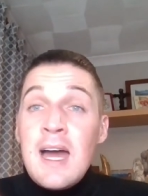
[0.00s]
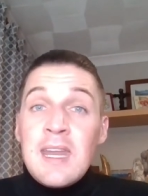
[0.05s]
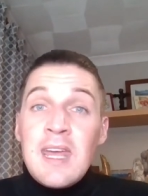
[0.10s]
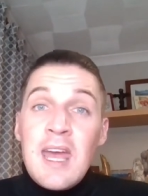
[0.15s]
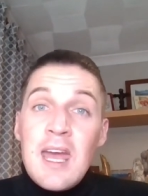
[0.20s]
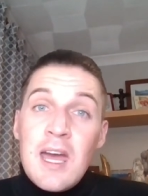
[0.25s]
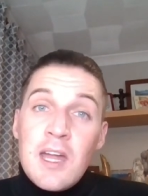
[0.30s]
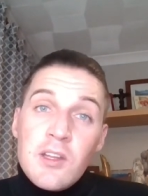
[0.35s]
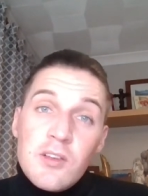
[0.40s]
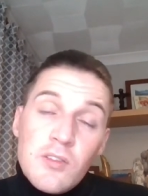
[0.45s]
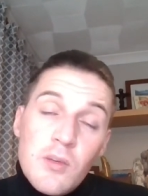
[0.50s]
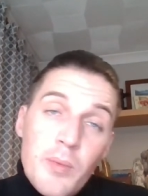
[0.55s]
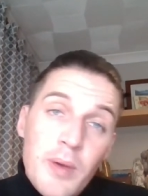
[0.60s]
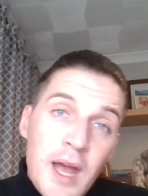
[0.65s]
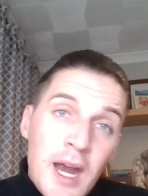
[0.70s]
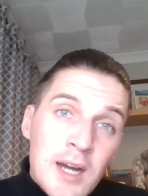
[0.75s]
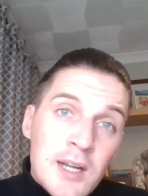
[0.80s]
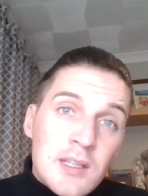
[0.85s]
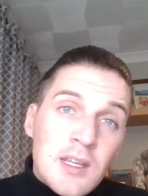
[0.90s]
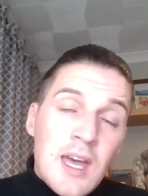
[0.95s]
and, you, and you're
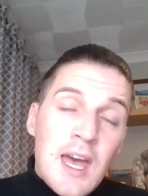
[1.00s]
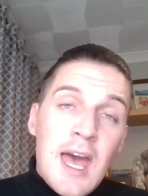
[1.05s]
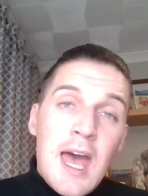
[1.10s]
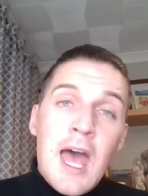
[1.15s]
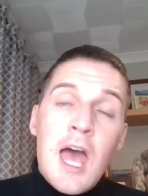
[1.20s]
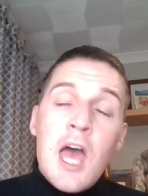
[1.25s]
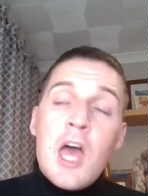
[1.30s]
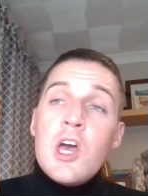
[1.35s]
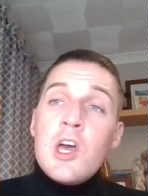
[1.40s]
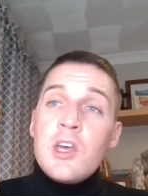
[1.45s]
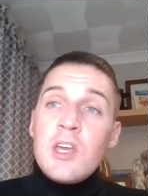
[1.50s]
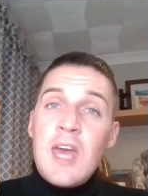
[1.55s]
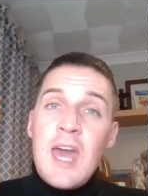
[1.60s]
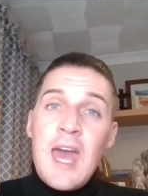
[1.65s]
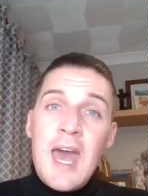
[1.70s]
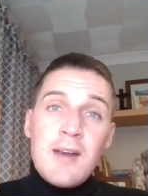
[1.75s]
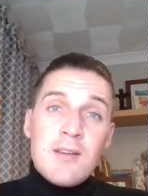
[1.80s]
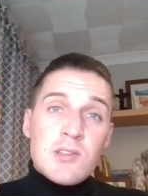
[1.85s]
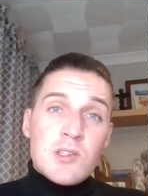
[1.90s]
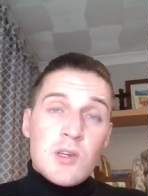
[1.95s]
repairing your hair,
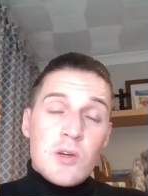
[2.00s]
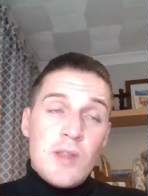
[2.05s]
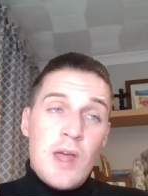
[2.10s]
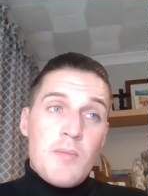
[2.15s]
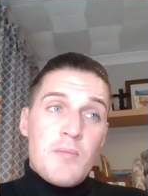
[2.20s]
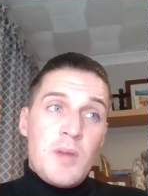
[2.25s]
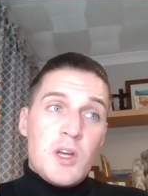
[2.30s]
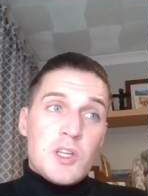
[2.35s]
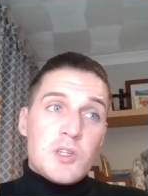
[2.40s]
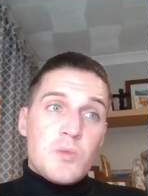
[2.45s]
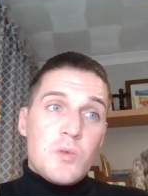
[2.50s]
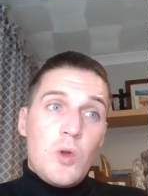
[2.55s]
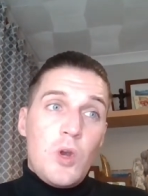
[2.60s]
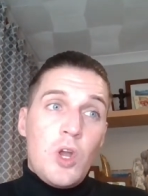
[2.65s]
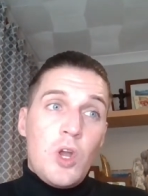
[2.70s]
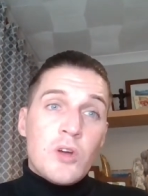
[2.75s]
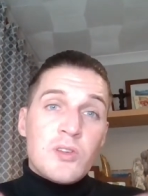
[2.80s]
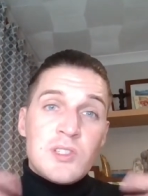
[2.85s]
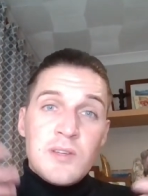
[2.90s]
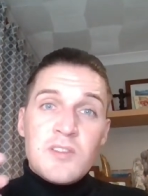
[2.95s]
your hair has got that much more
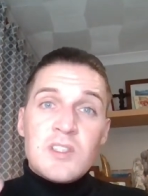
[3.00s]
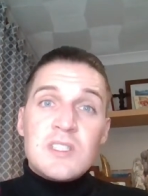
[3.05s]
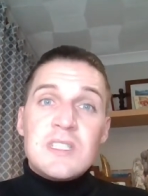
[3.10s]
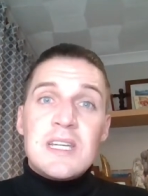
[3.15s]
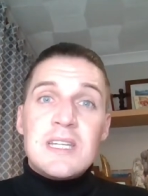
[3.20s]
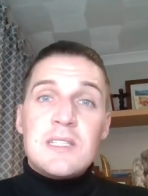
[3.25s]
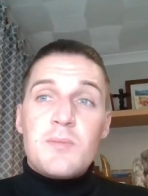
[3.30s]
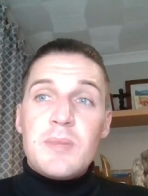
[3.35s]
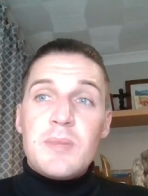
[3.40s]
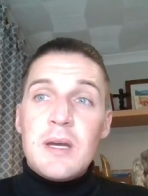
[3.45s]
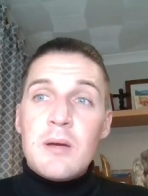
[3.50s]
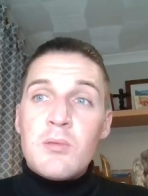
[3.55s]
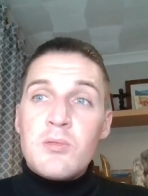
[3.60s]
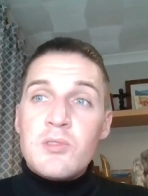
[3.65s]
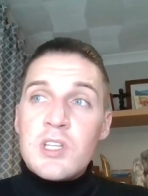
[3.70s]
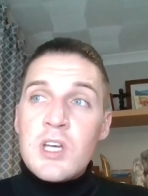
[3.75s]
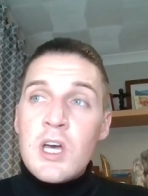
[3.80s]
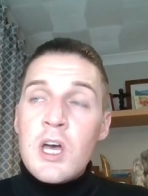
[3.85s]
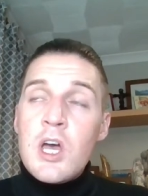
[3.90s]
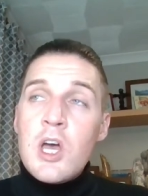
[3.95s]
longevity to be able
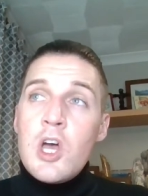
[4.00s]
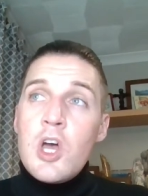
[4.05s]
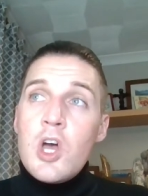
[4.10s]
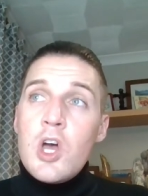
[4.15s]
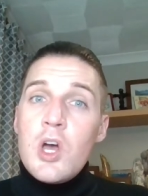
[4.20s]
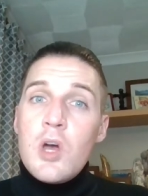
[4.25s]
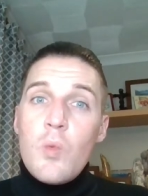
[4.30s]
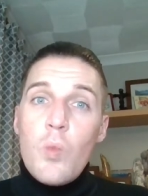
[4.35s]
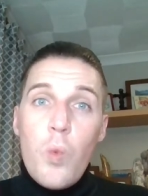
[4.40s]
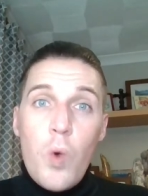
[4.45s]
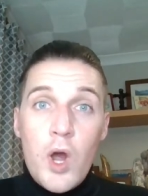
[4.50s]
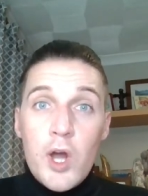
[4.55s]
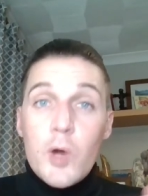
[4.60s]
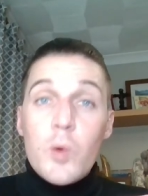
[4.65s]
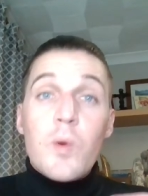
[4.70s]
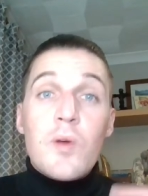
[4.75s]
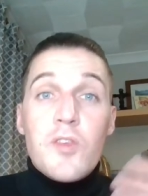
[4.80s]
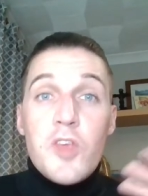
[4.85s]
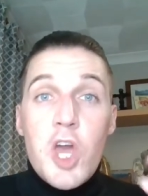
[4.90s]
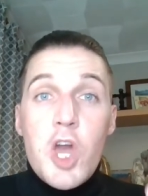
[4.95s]
to
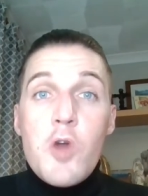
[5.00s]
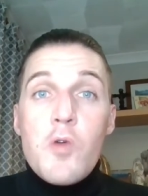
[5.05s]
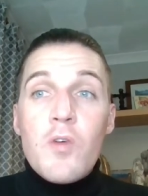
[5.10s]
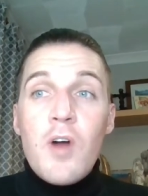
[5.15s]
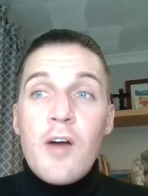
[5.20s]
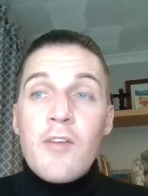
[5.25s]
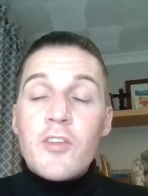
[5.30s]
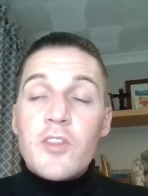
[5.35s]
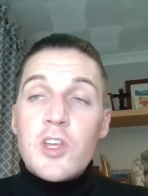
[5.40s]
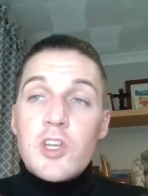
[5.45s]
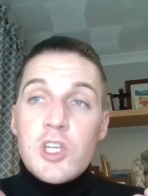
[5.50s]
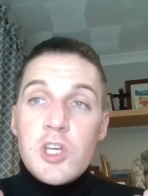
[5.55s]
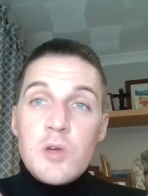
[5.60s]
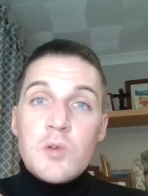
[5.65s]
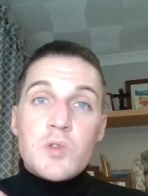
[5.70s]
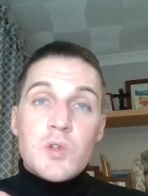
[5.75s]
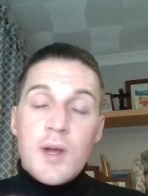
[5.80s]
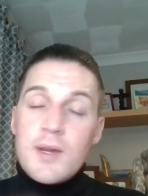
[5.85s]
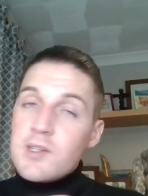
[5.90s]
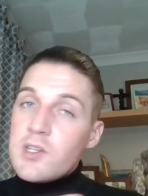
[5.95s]
work with you rather than
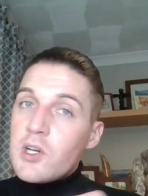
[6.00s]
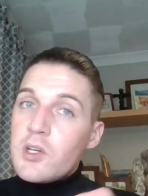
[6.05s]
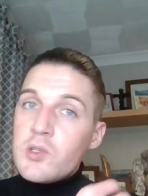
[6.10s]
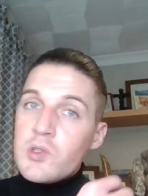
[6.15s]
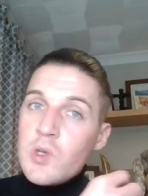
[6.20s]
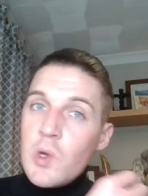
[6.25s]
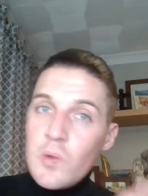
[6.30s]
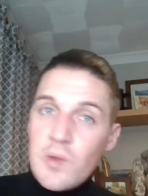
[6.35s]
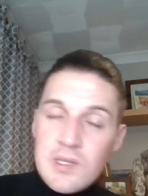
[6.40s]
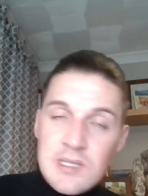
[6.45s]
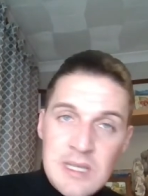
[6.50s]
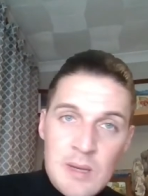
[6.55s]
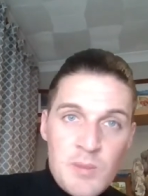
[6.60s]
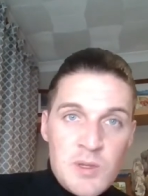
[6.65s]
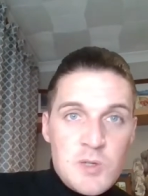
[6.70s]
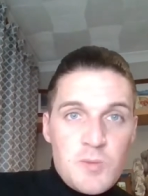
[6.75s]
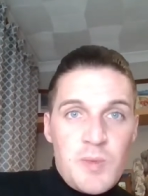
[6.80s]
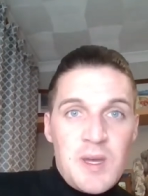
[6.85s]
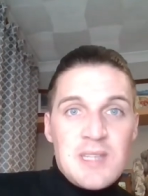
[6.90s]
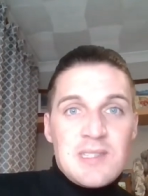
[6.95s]
you trying to control the
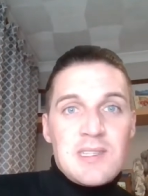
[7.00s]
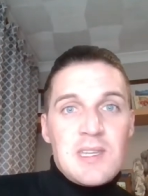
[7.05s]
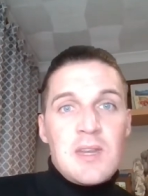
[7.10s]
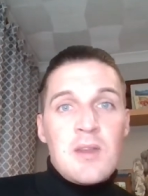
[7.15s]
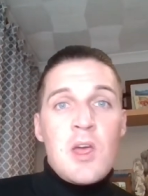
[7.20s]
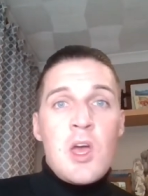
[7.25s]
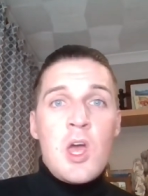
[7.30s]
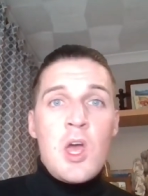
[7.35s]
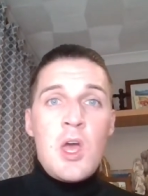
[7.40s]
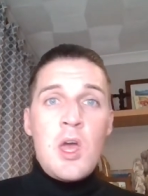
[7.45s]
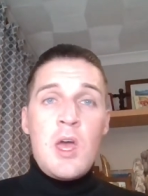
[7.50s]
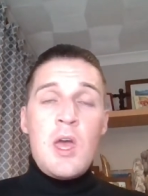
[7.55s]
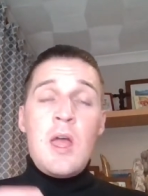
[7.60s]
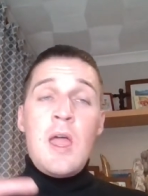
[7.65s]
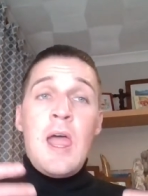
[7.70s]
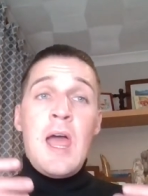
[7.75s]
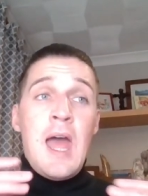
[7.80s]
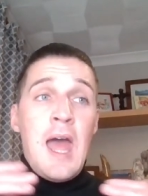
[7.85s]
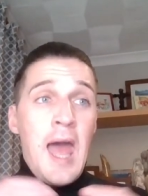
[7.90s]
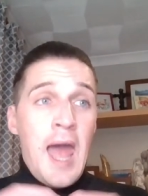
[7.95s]
damaged bits and
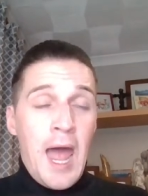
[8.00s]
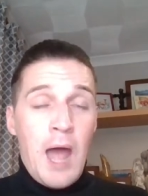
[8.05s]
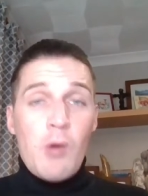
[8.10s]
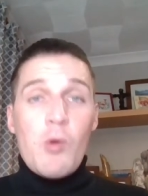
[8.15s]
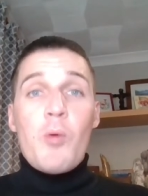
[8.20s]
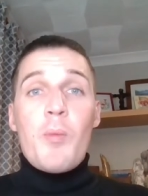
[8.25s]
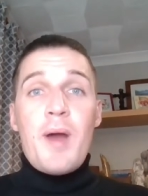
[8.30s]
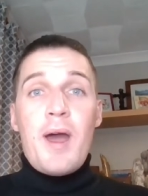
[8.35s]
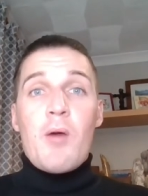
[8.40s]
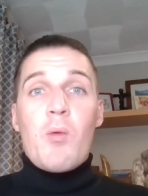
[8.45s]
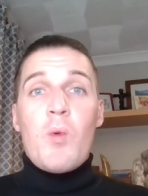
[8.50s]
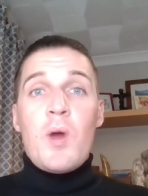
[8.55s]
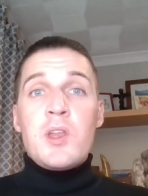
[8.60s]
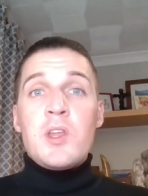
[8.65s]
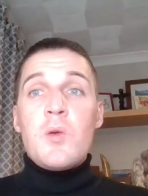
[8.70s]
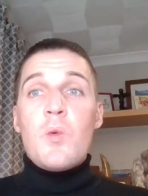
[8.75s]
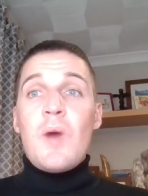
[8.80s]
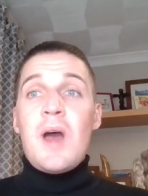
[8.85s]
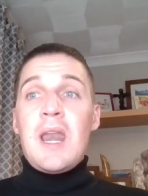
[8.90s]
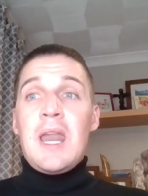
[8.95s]
how about
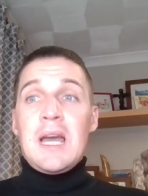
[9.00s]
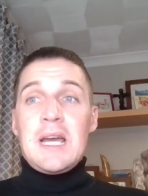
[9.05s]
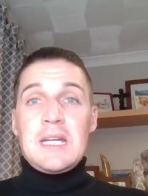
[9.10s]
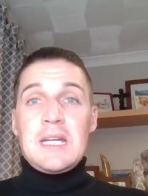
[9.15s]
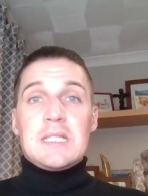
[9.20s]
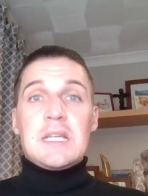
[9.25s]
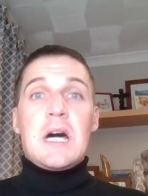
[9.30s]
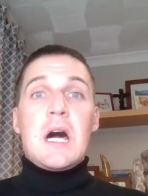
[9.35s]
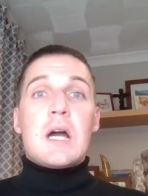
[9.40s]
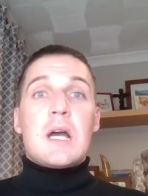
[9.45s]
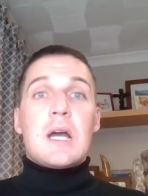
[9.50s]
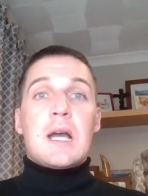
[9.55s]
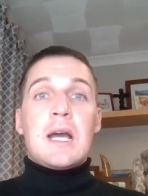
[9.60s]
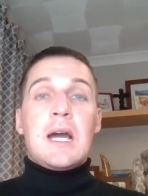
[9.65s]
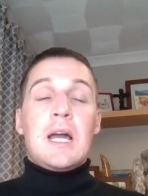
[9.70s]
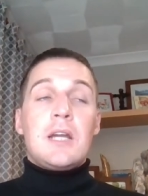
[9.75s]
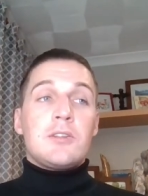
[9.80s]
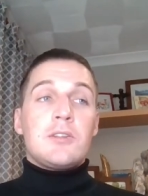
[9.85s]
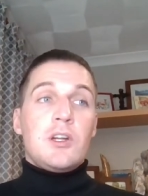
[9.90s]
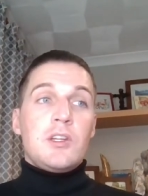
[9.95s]
when you wear like a dark
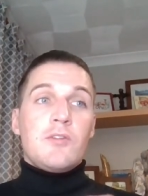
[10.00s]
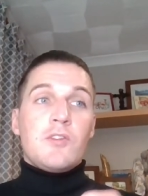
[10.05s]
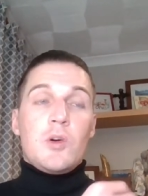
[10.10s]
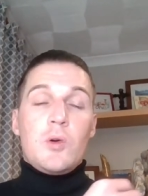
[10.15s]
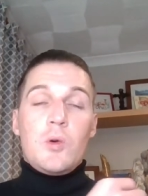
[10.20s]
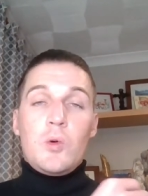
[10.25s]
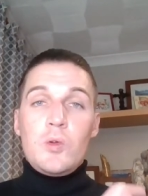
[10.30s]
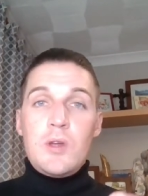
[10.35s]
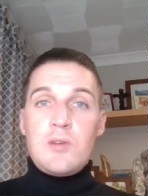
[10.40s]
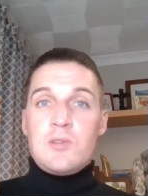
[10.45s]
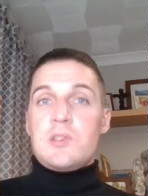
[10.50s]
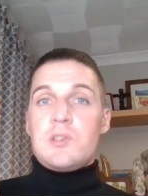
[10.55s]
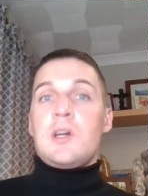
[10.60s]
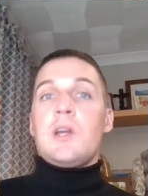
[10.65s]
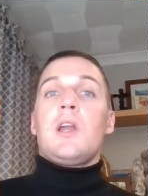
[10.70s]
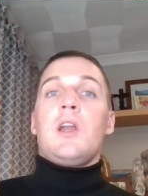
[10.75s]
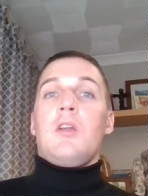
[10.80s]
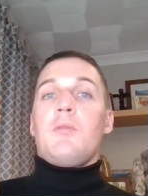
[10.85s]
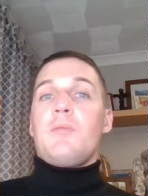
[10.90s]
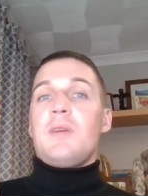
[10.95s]
colour and you've got all those
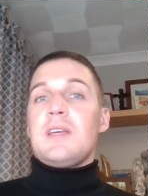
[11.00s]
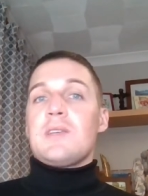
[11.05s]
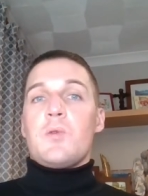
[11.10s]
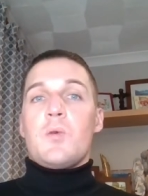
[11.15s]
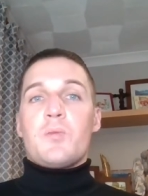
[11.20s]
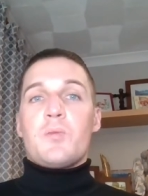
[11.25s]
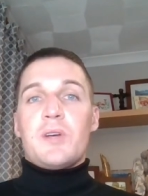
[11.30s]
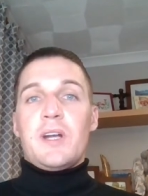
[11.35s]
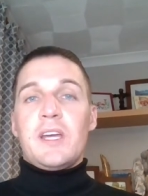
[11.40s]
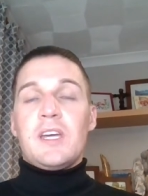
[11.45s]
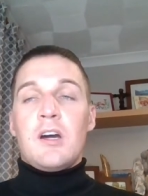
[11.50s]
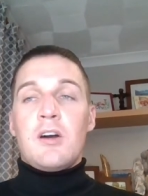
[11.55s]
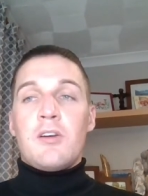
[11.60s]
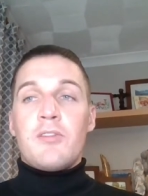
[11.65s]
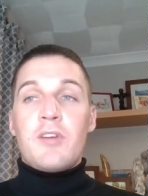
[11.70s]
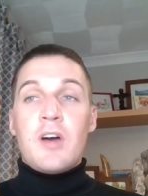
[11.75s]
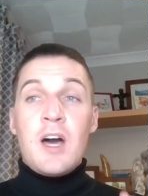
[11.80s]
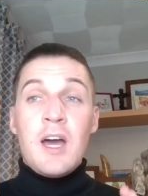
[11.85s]
tiny little bits will break off?